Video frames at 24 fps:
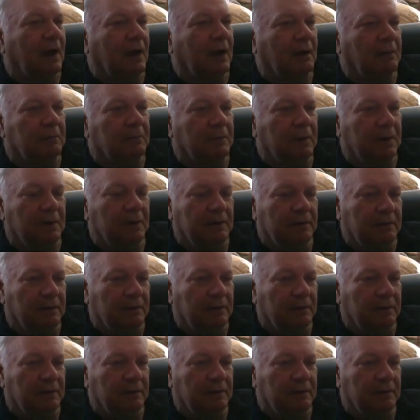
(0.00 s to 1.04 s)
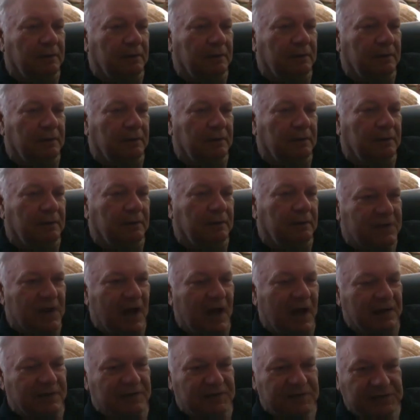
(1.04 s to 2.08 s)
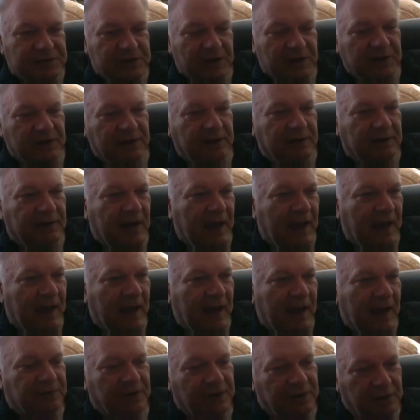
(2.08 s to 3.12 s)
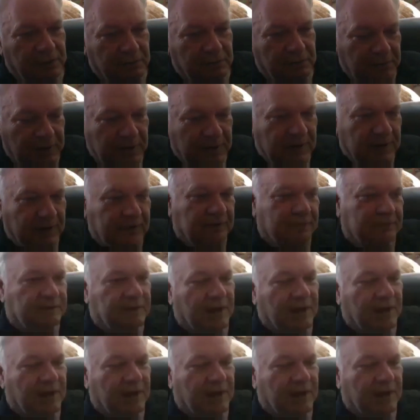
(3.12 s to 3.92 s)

um, the Gospels is not studied as a unique